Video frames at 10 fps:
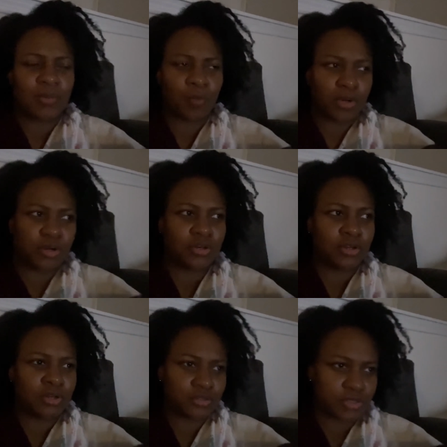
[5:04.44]
one of her
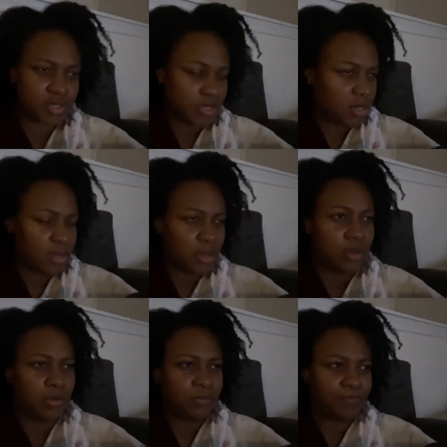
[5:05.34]
daughters,
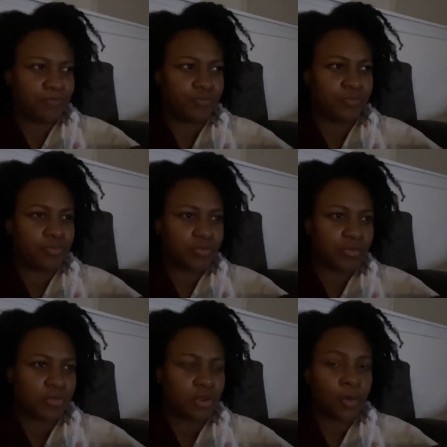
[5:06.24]
um,
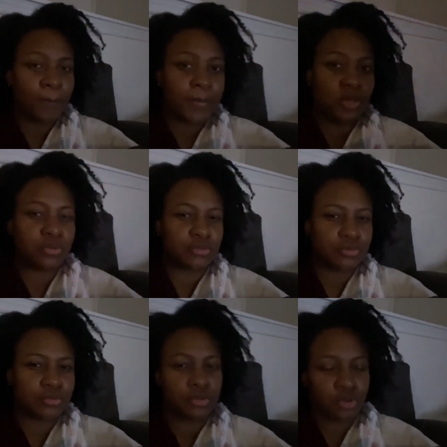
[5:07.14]
her middle
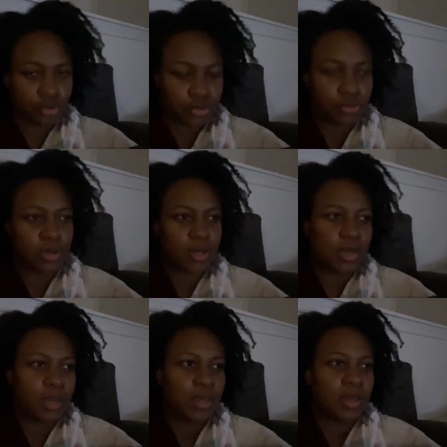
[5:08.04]
girl
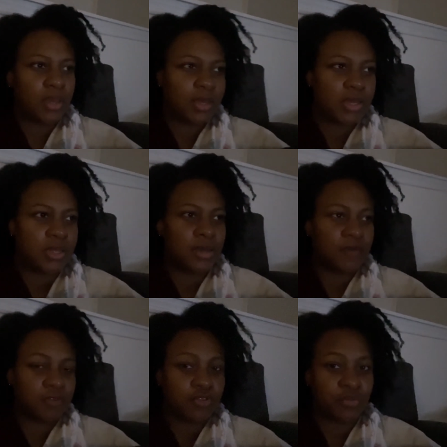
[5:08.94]

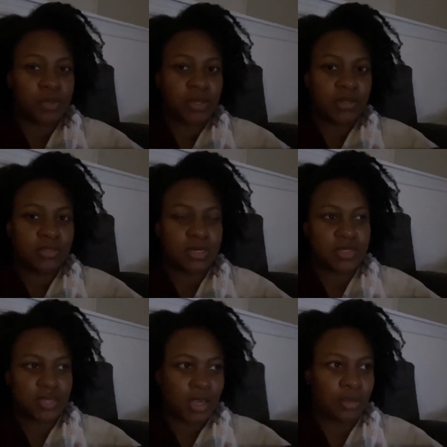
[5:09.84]
of the three
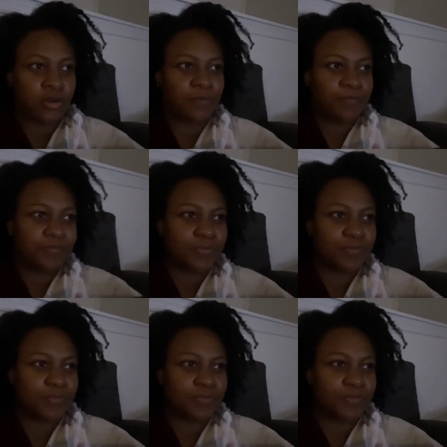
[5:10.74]
does hair.